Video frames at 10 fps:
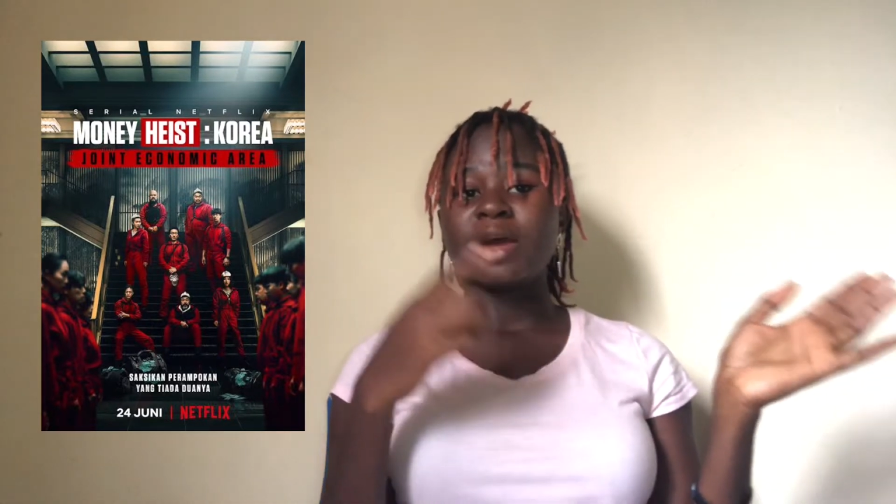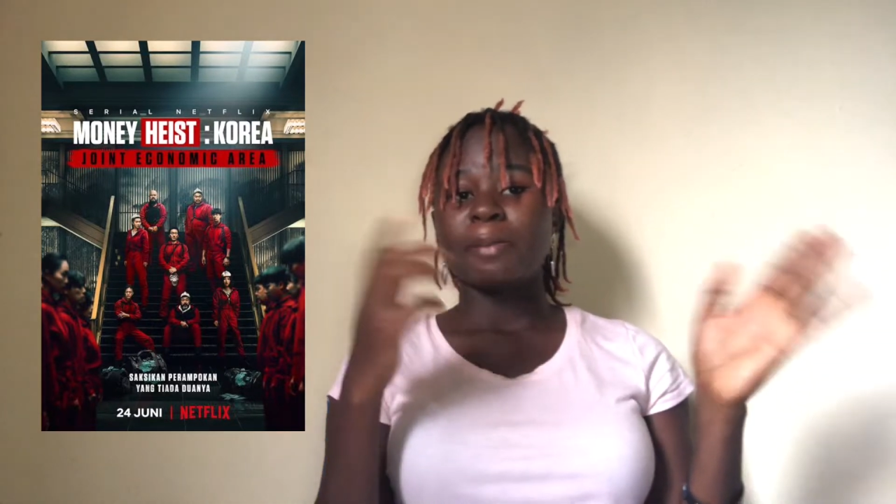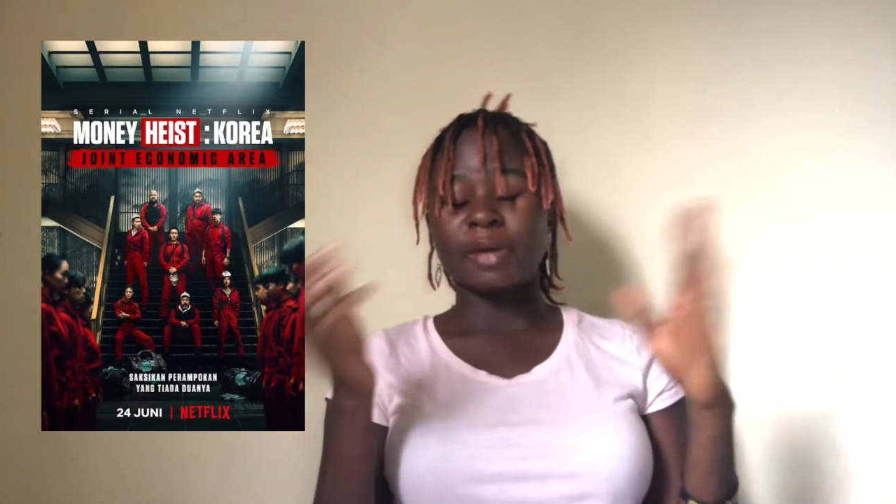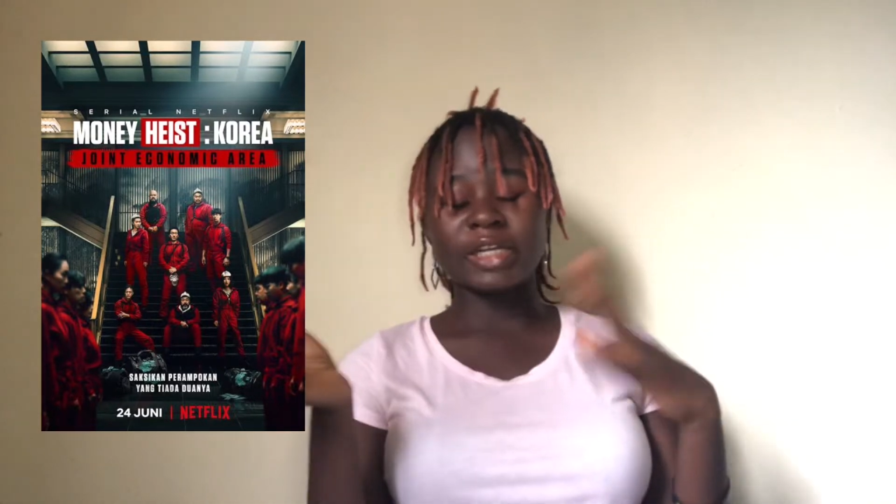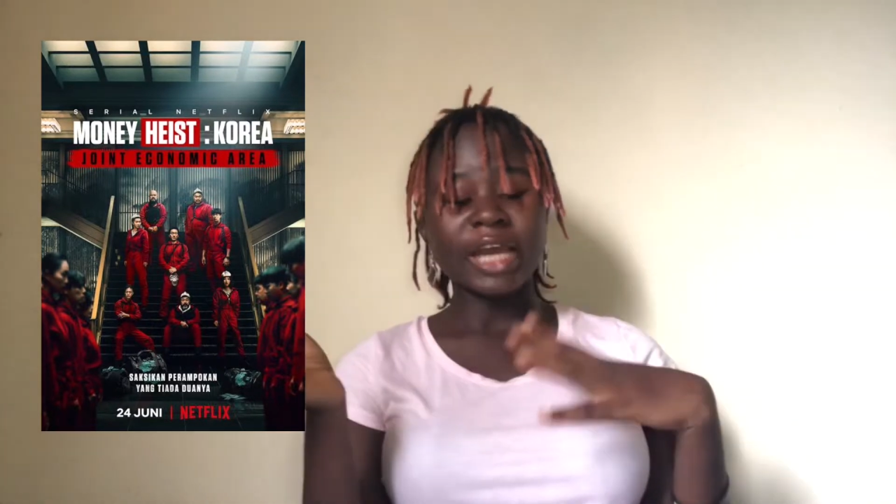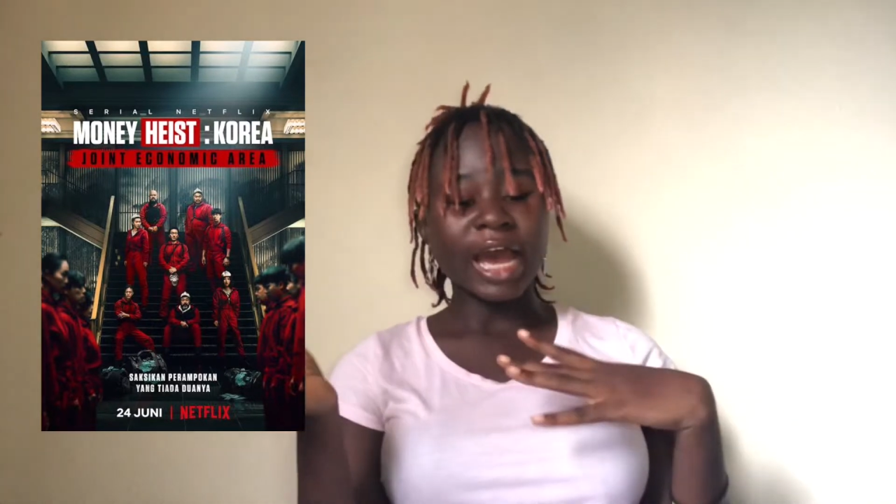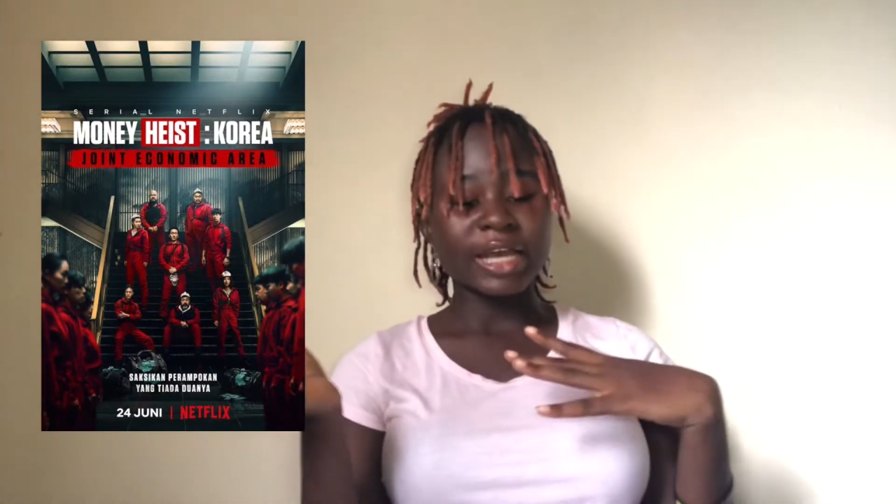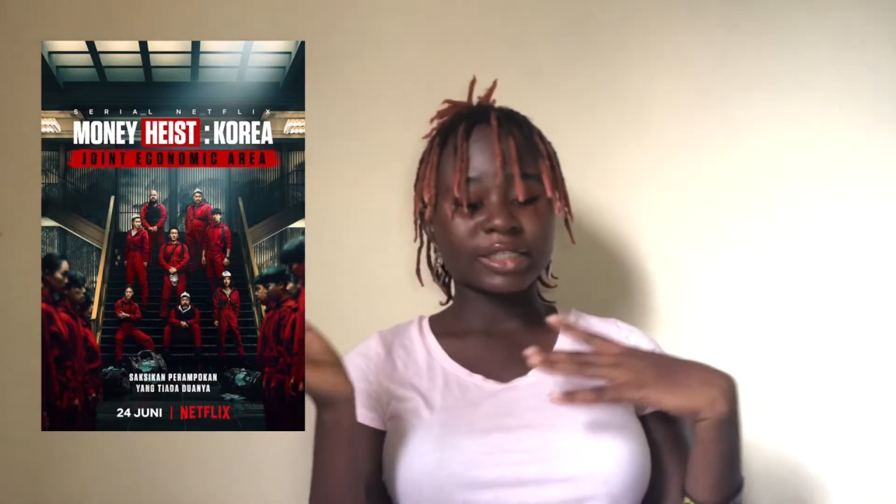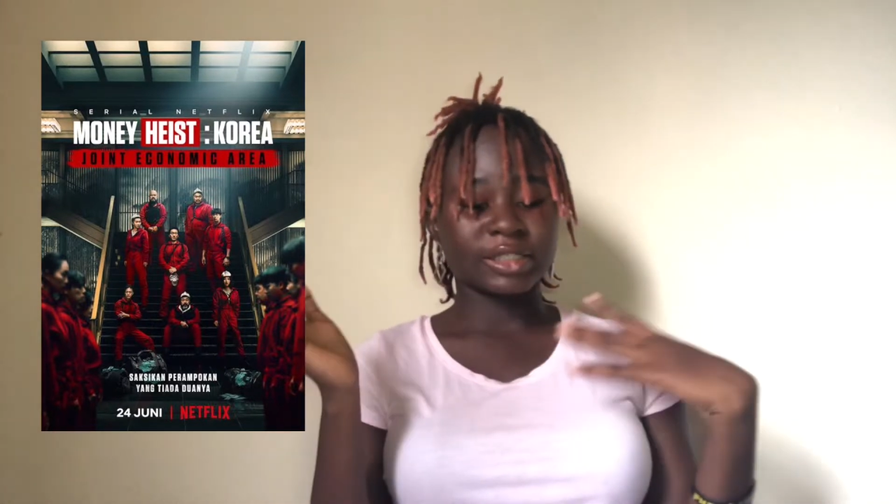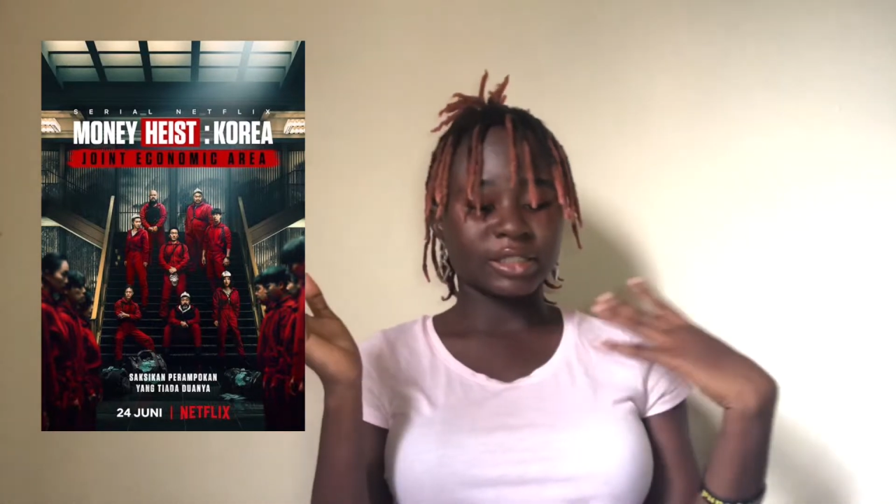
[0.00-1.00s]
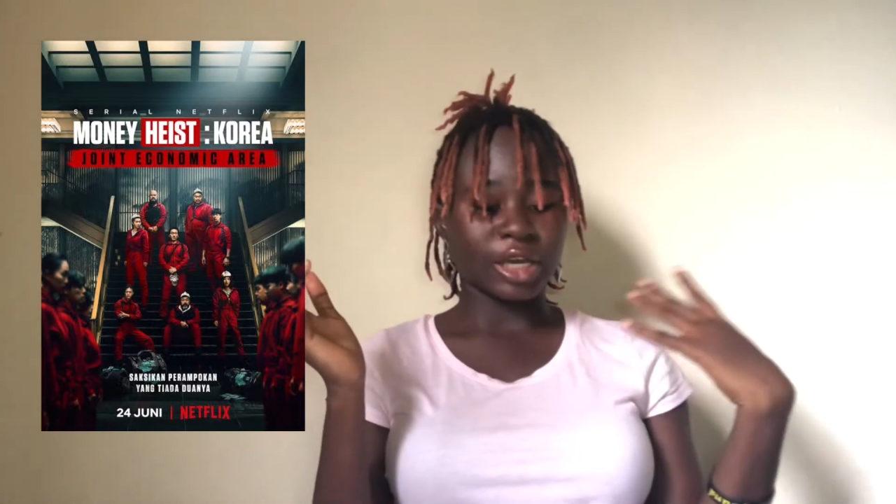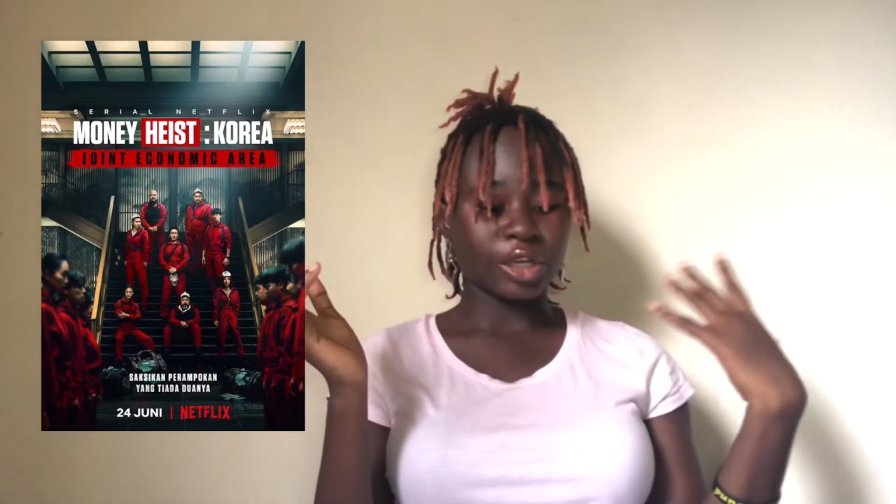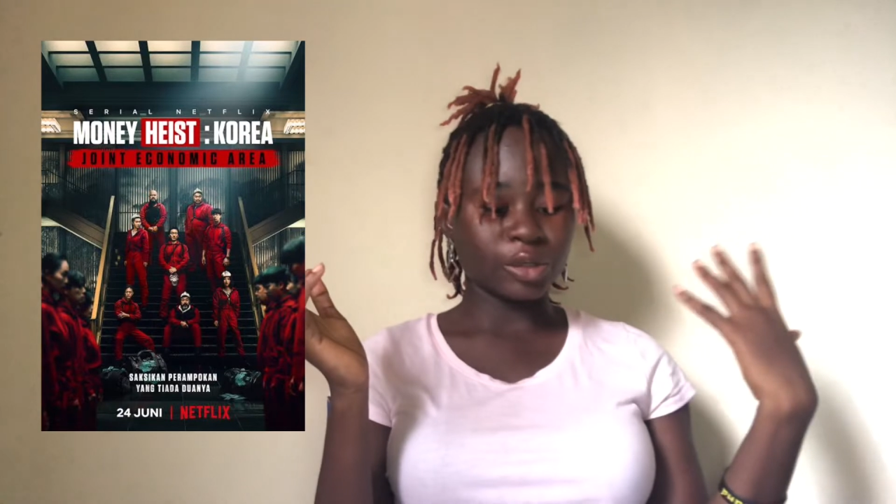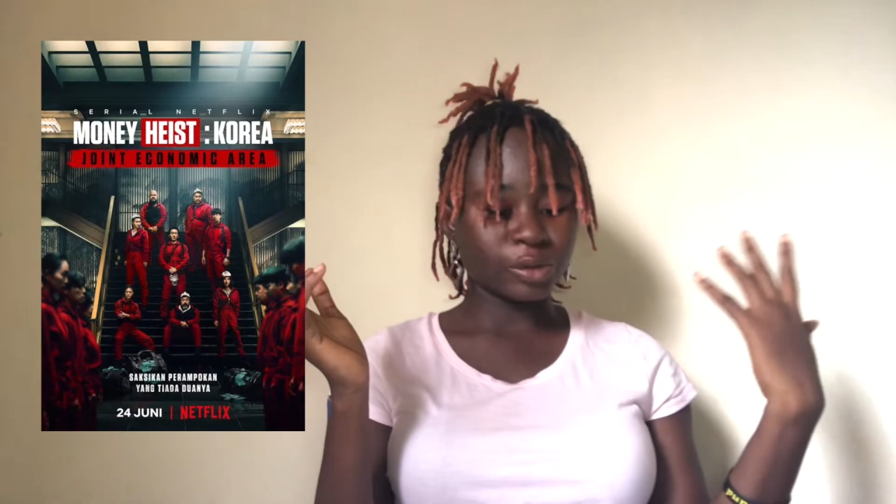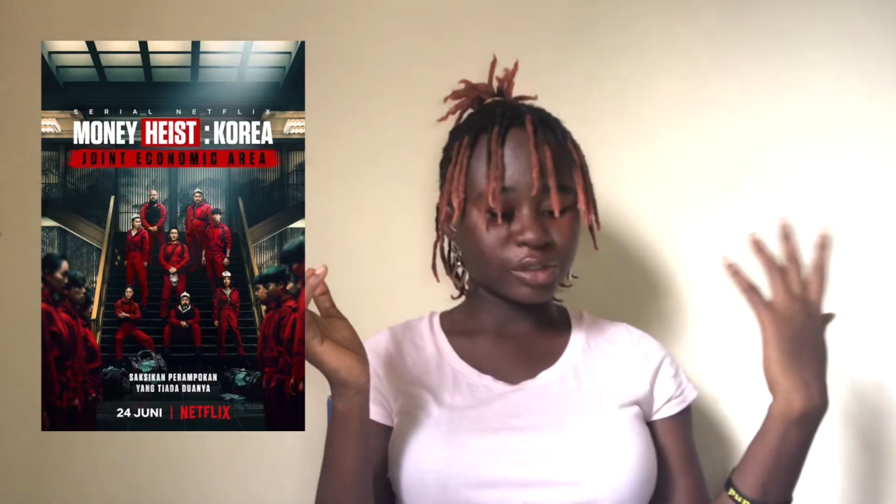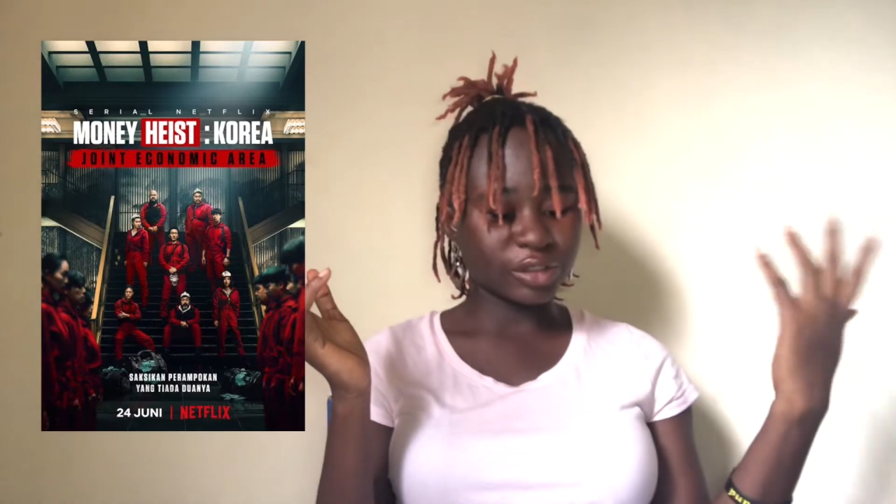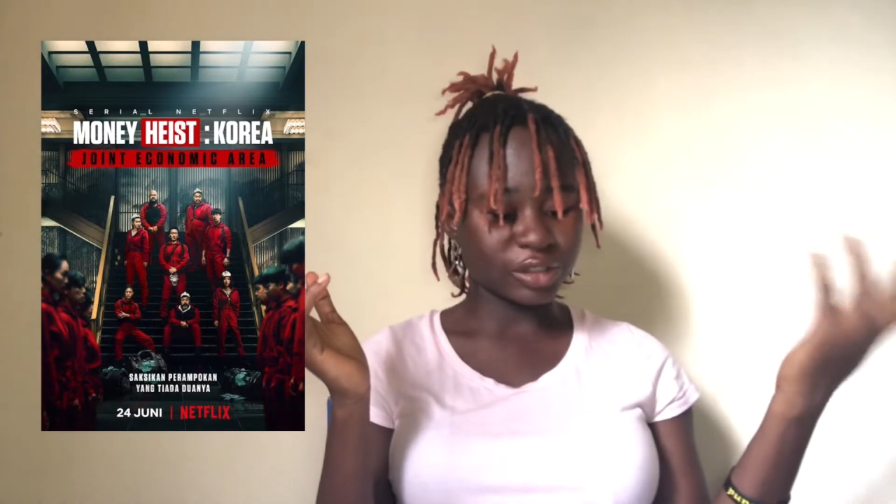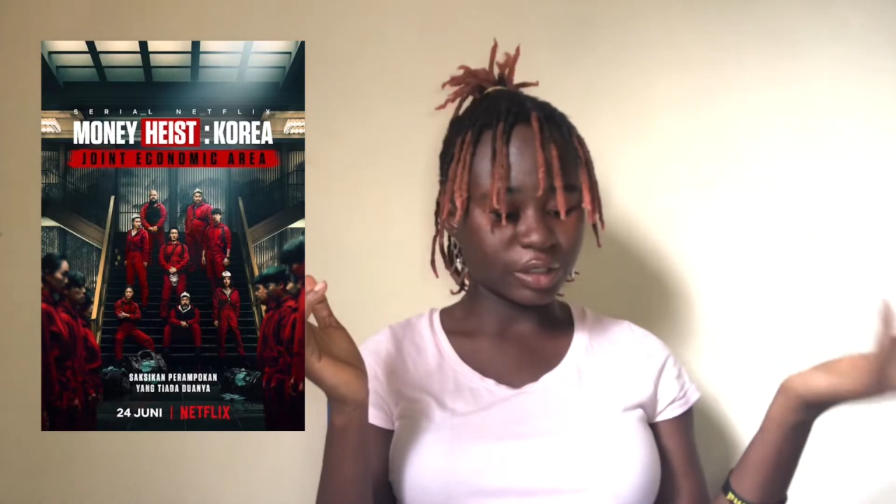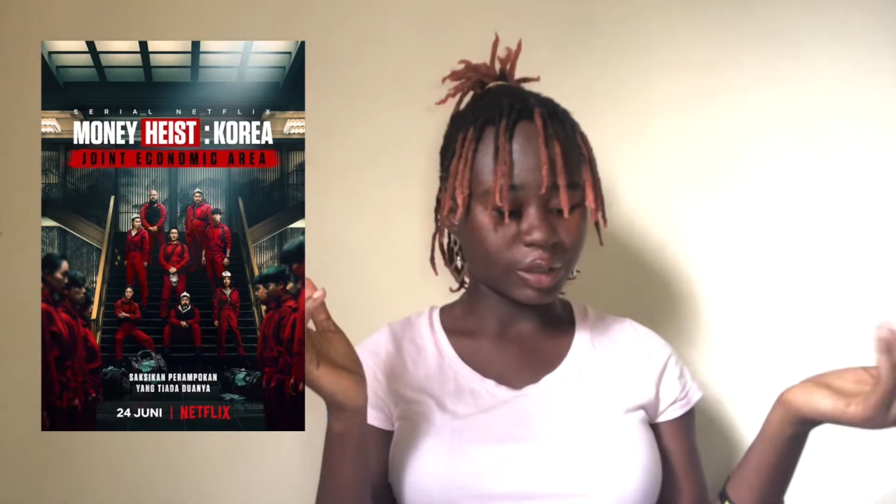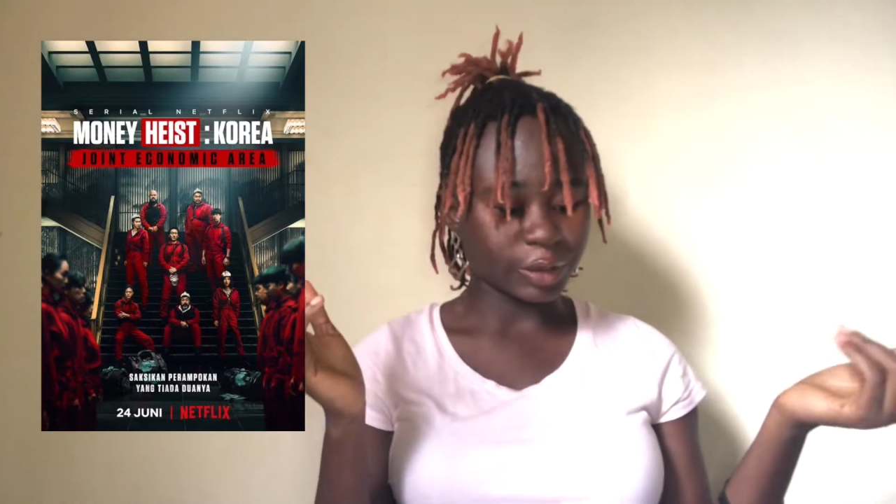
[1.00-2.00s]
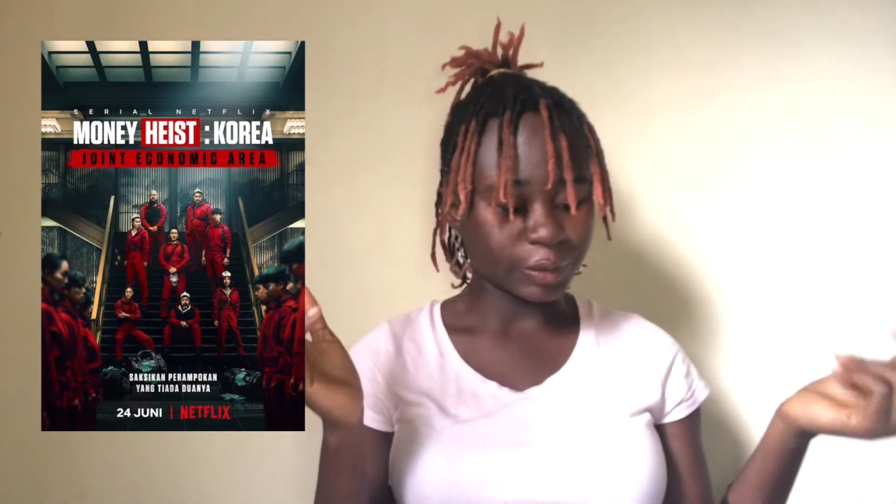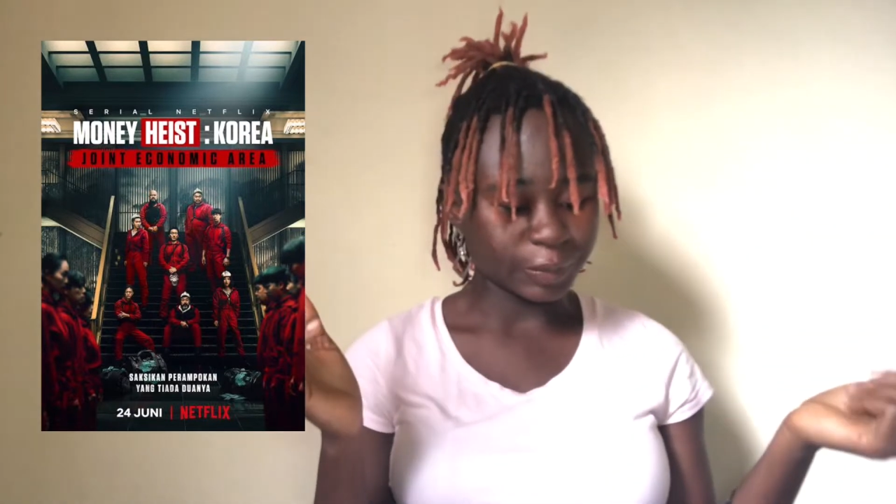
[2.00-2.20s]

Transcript: Money Heist, they used the